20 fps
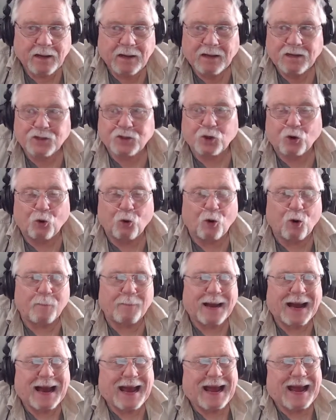Tore
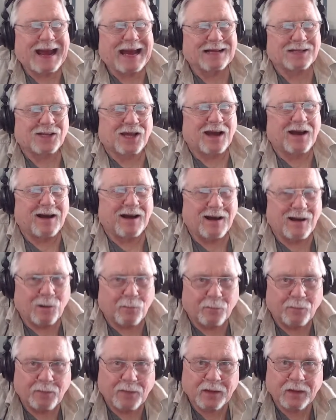my ass
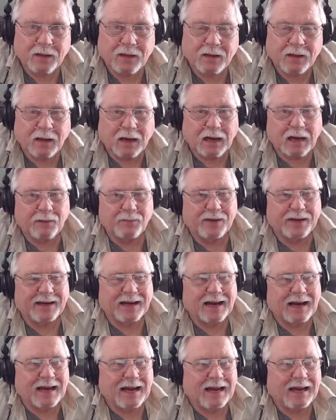up. I mean,
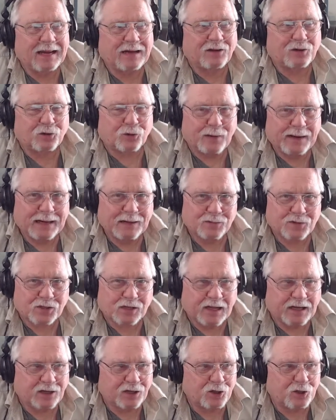I had cramps
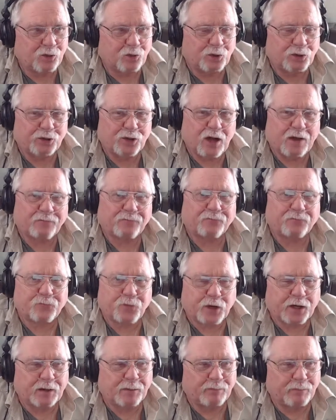like you would not
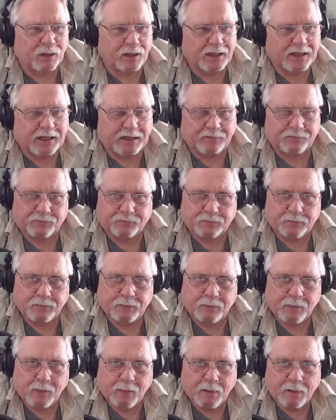frickin' believe.
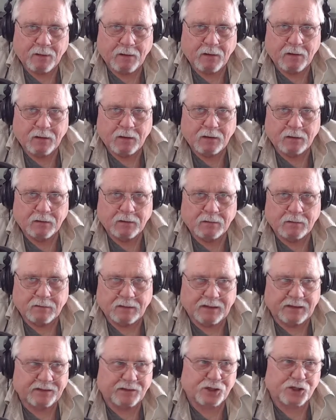
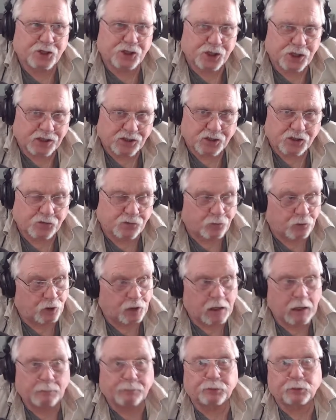And the shits for a
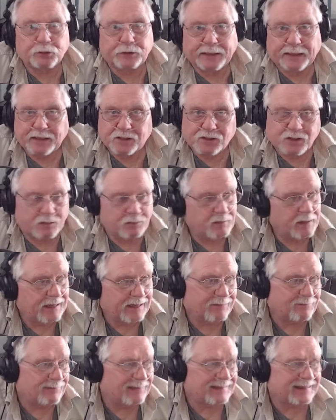couple days. I'm
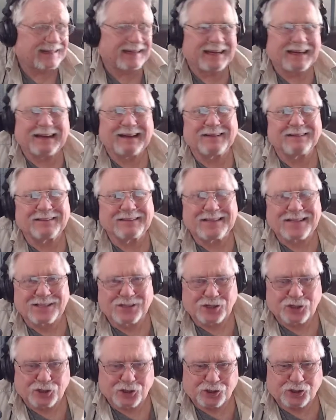like, what the hell is
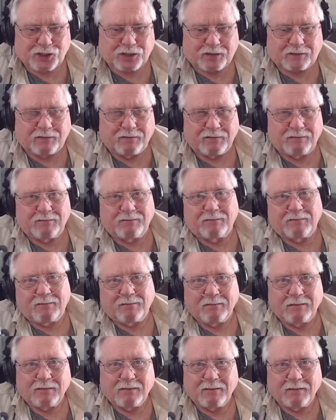this shit?
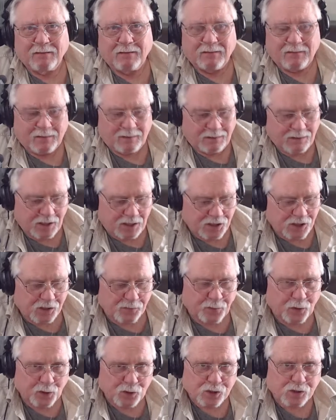It's
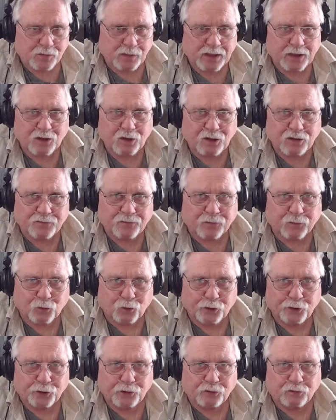supposed to be good
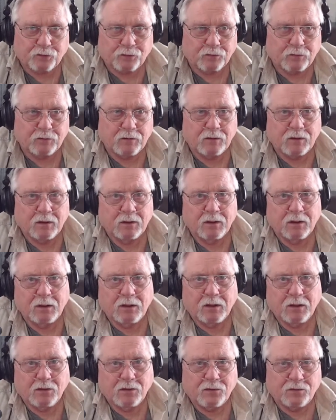for you.
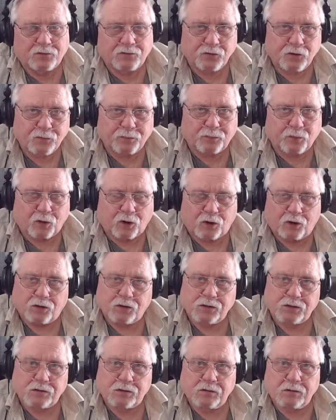Fruit
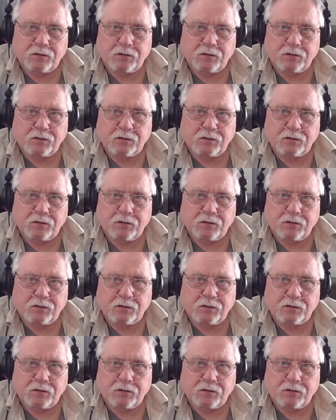bars.